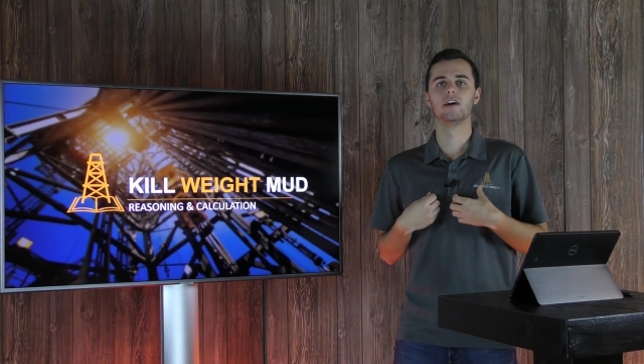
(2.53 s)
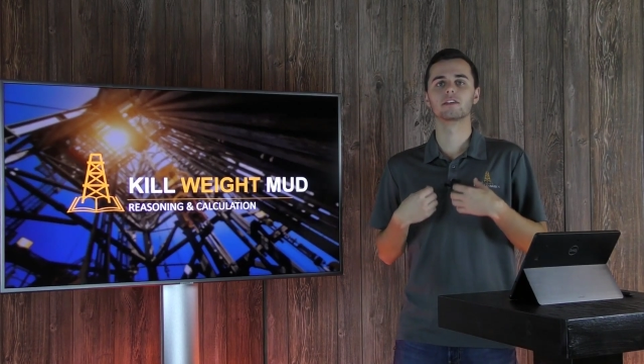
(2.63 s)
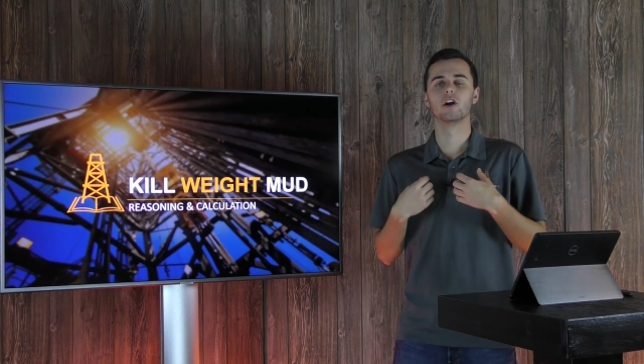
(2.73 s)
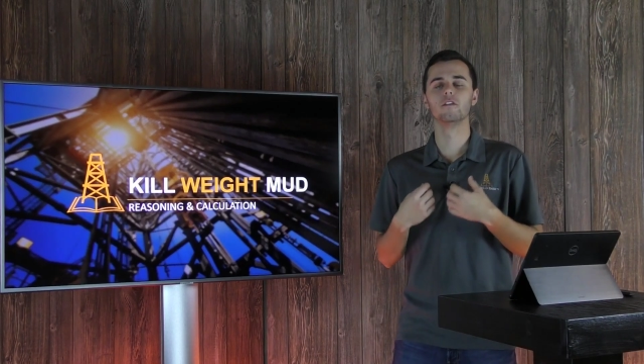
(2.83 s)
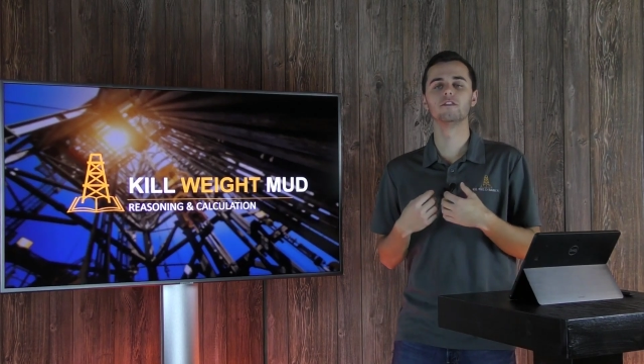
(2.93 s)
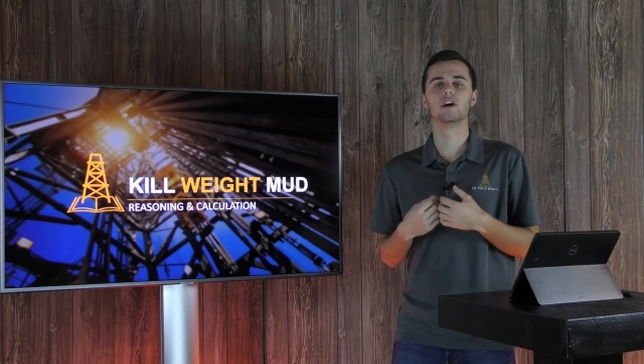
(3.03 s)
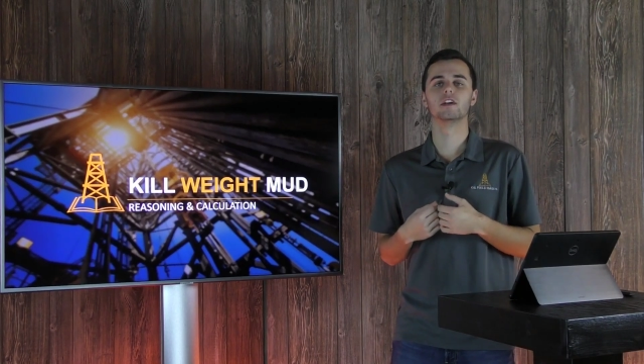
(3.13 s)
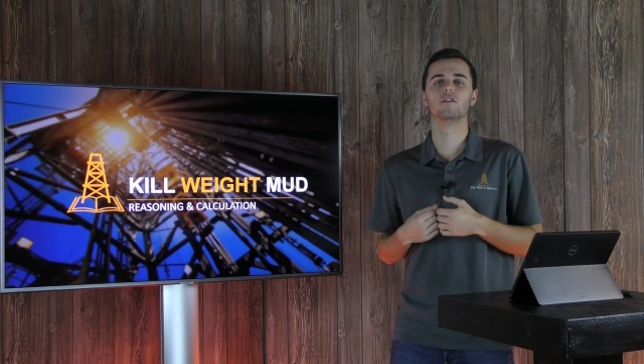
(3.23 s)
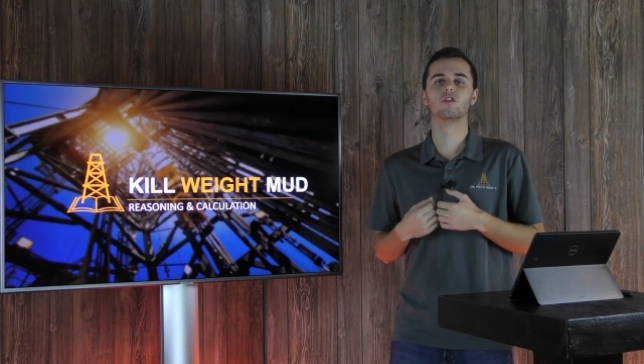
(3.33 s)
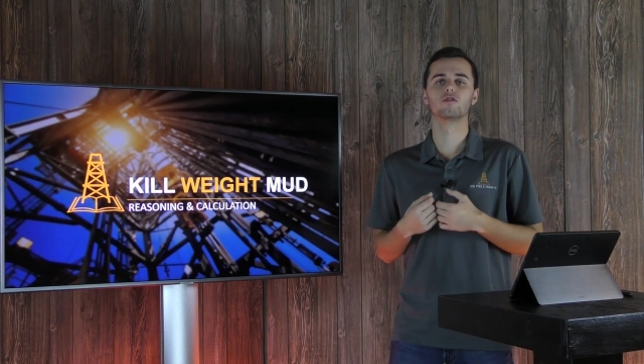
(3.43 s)
co-founder
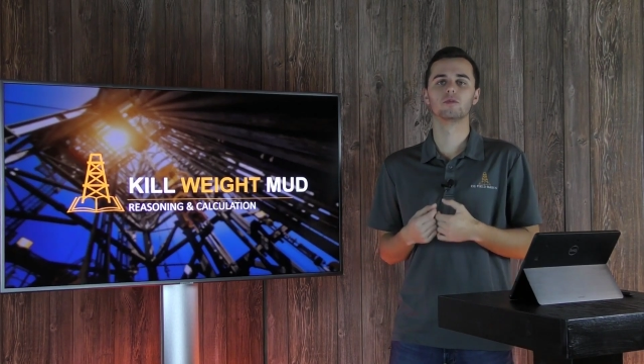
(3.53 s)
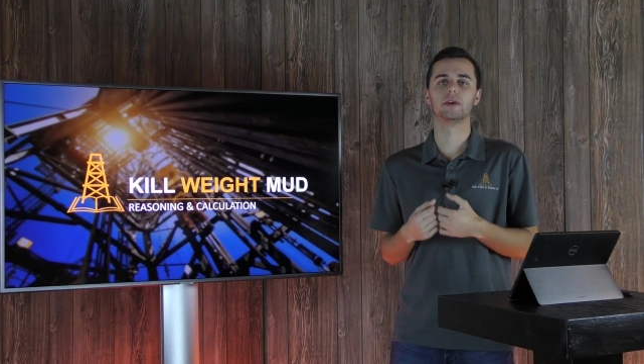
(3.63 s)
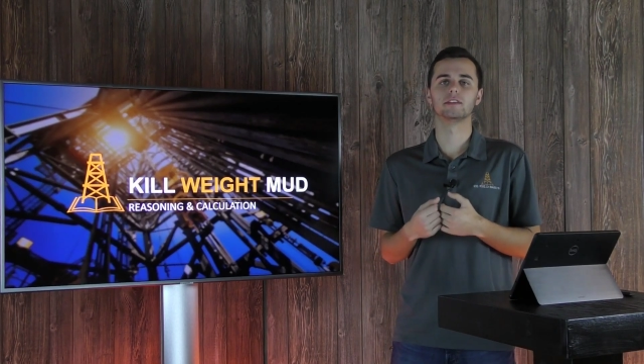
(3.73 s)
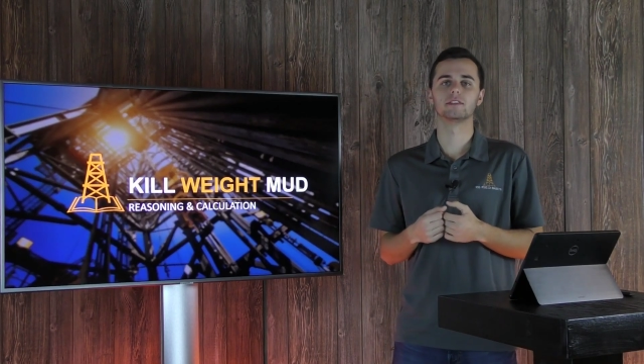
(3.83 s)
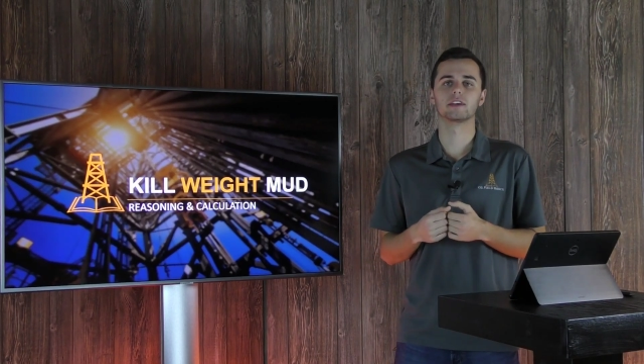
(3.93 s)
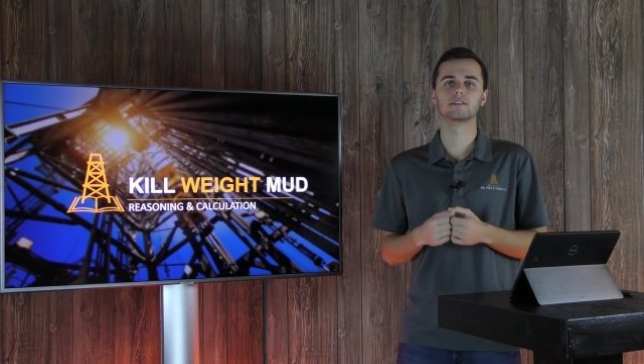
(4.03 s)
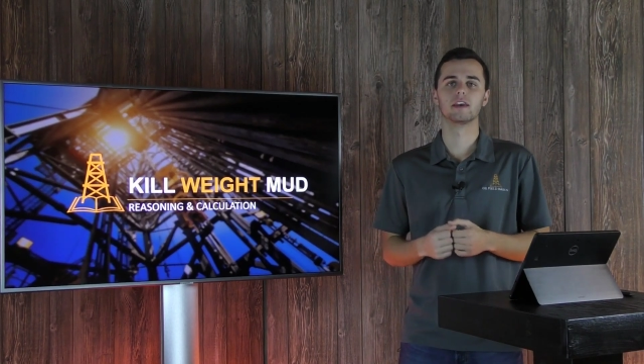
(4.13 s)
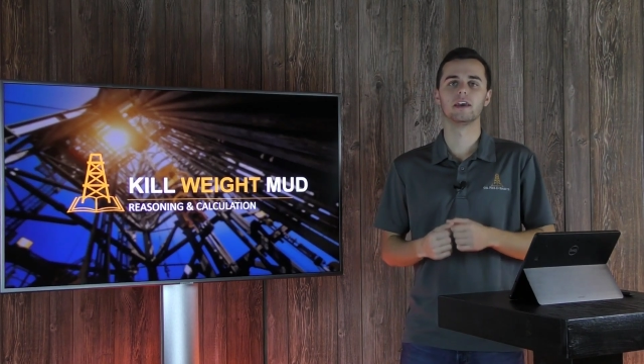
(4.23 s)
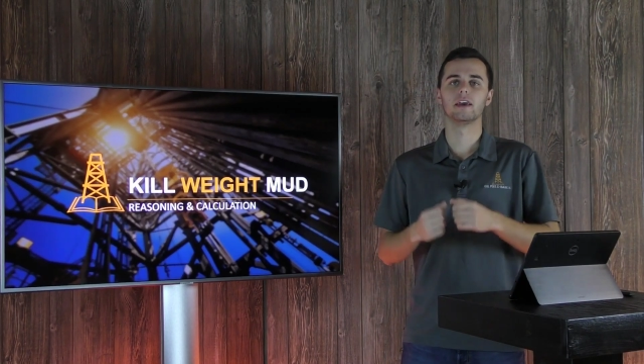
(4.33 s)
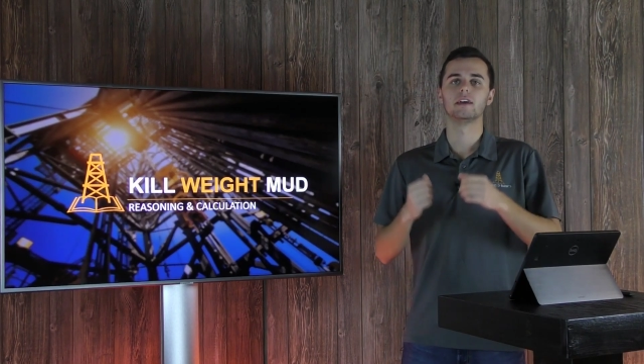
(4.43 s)
of Oilfield Basics,
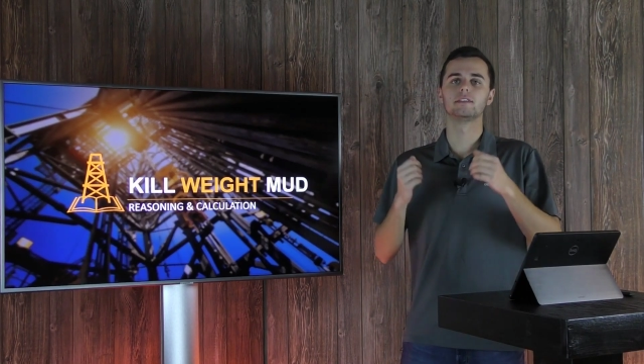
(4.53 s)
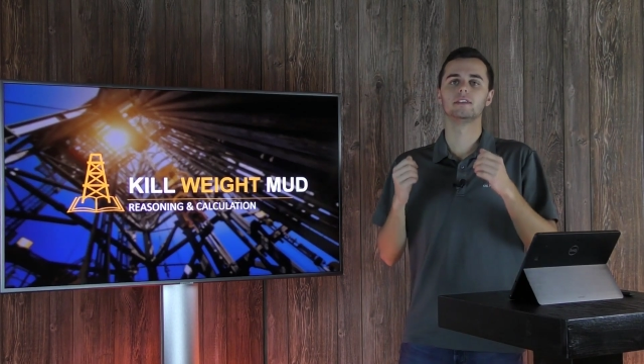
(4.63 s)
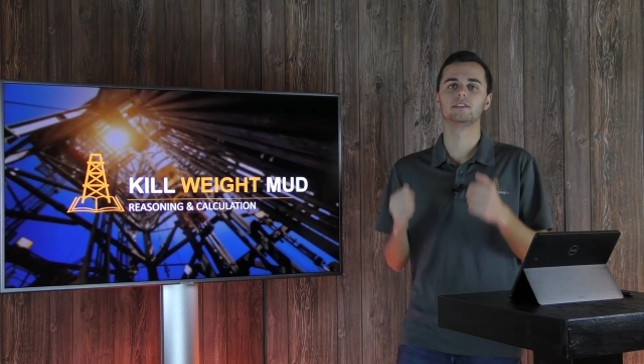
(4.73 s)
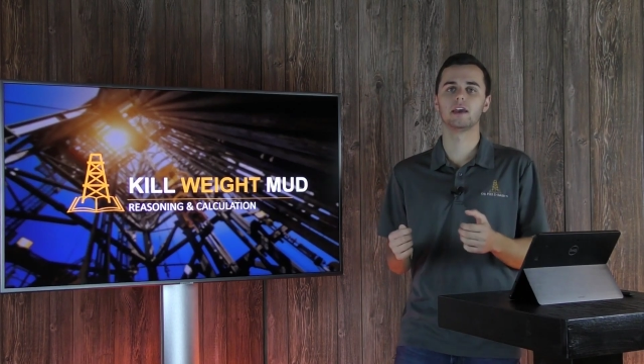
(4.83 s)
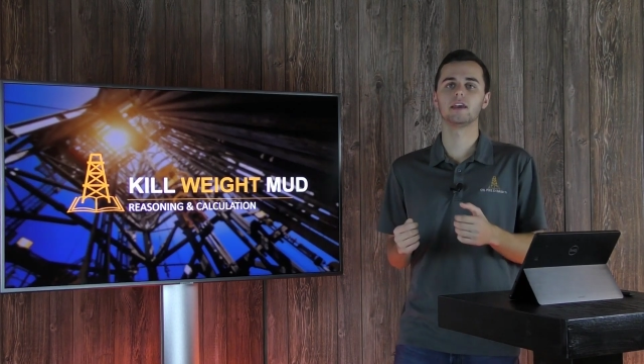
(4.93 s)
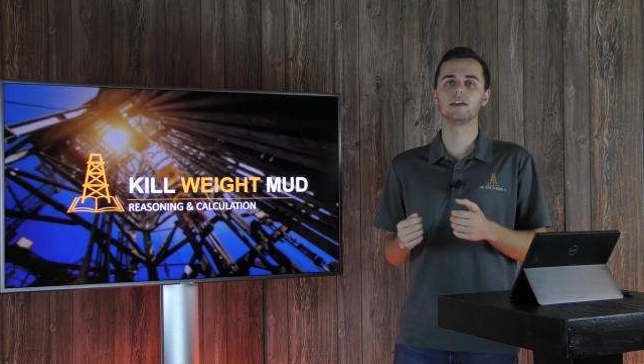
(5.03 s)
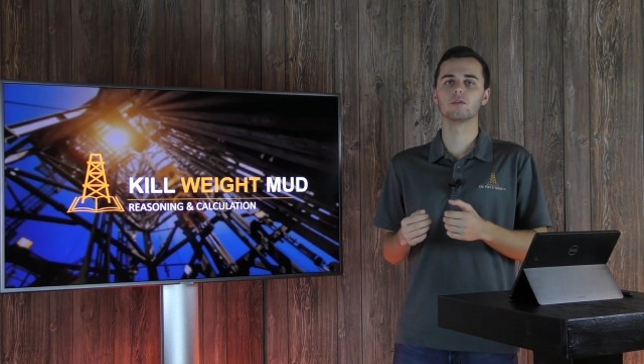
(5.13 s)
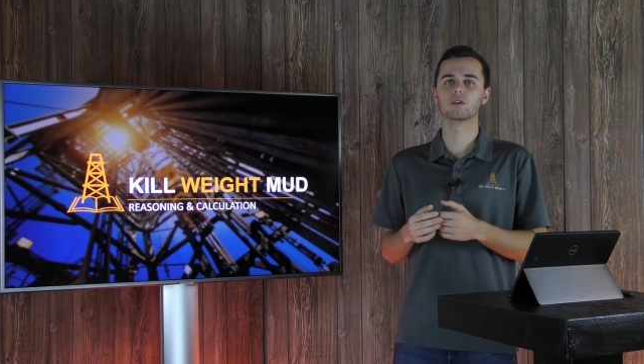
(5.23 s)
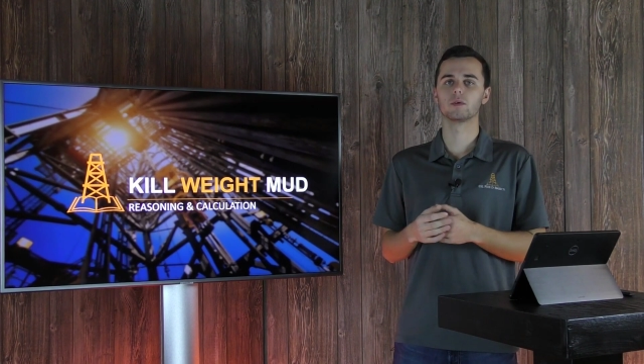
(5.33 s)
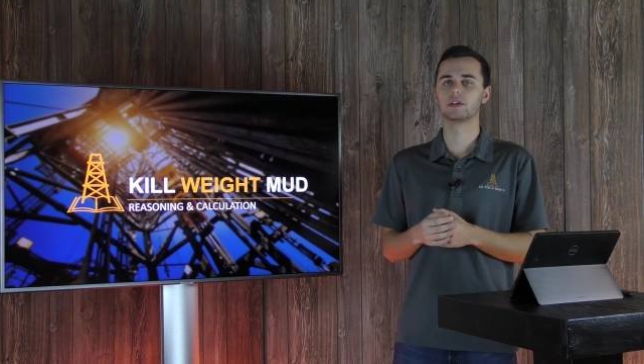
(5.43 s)
and today
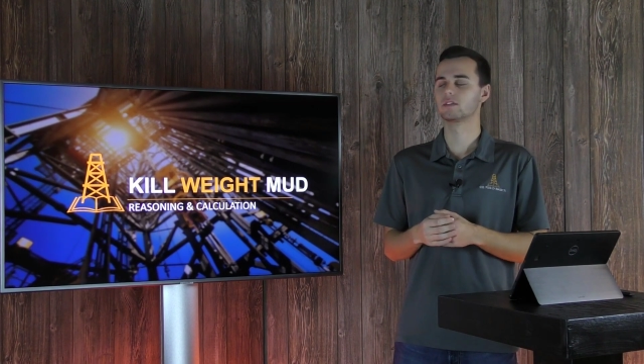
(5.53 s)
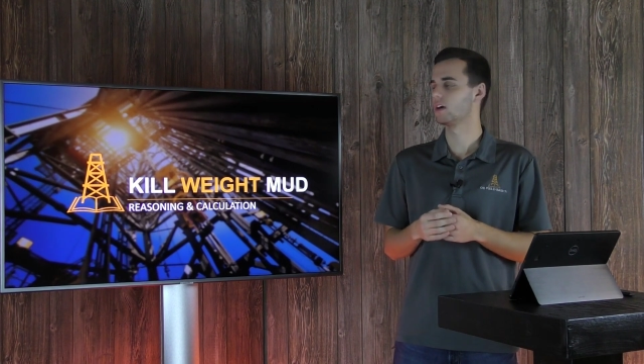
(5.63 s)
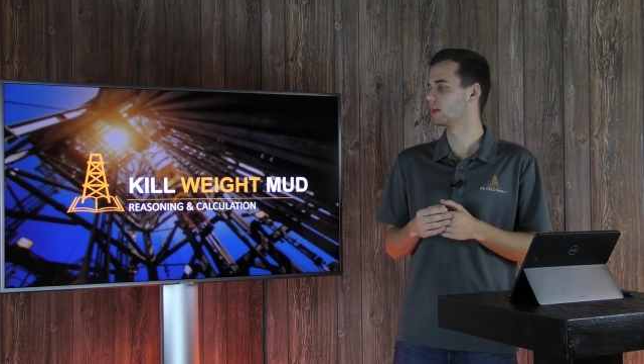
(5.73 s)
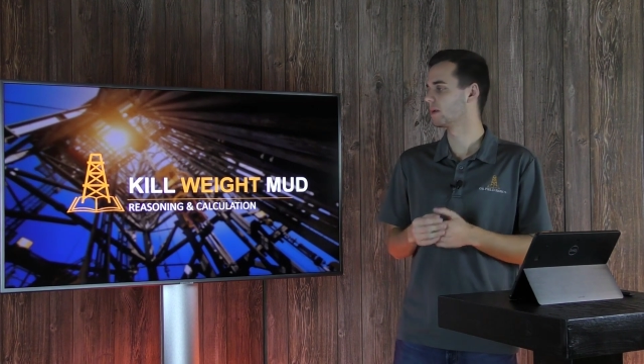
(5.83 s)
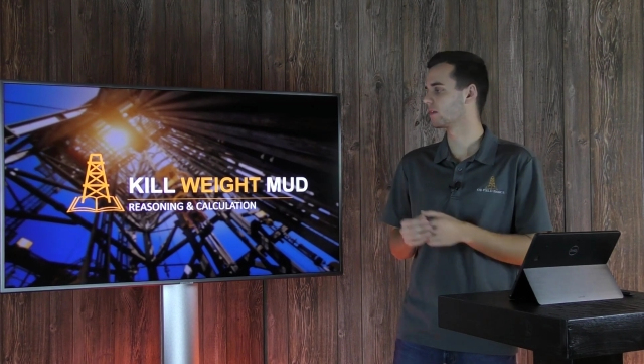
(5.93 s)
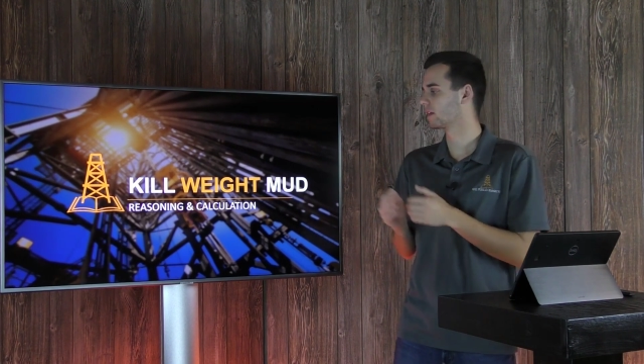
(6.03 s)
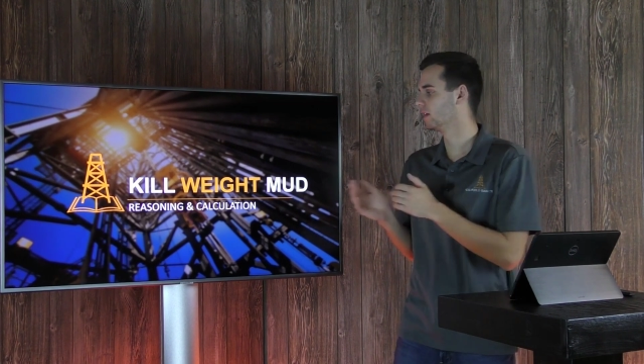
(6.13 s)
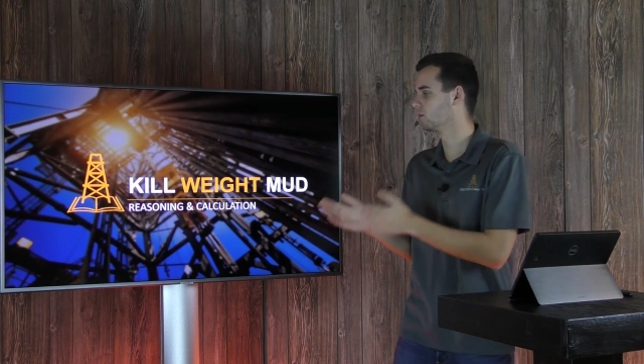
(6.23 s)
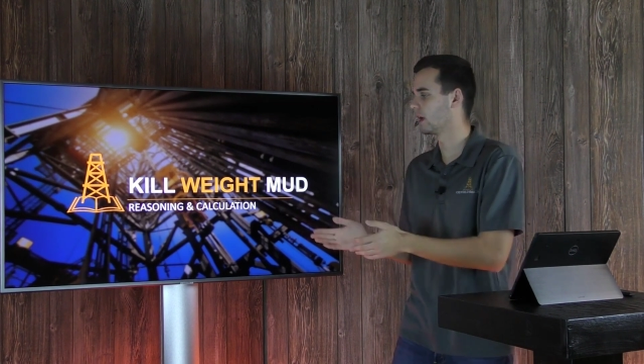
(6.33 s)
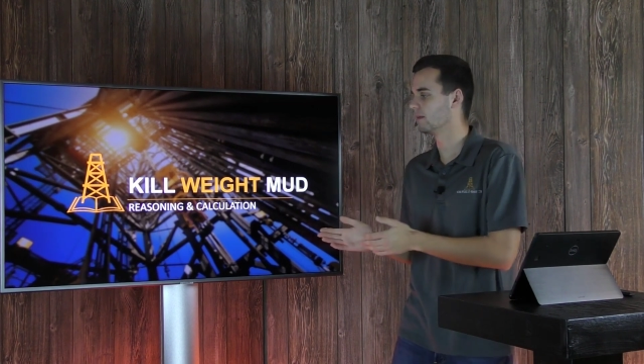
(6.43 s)
we're going to be talking about
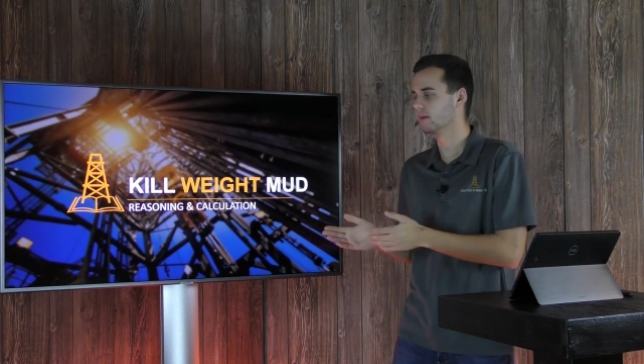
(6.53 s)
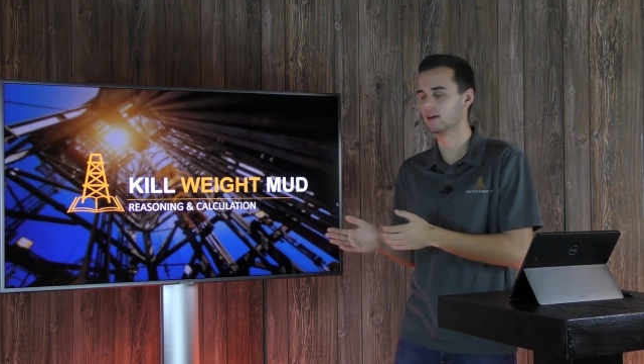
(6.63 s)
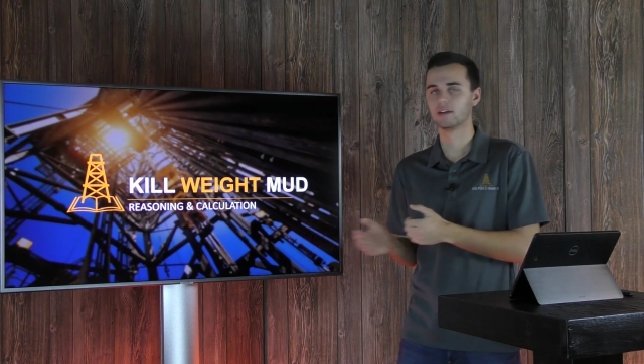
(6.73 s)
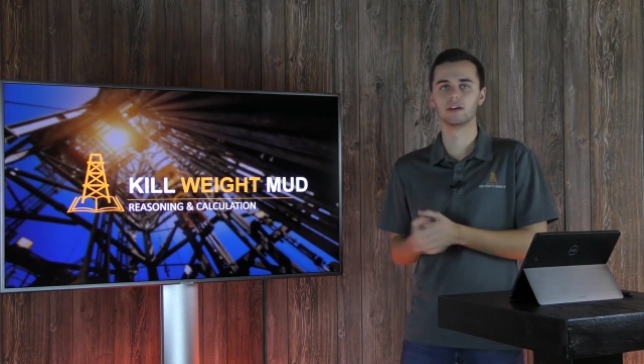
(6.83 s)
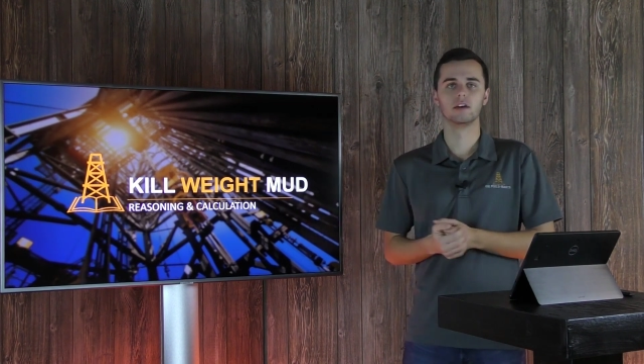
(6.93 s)
kill weight mud.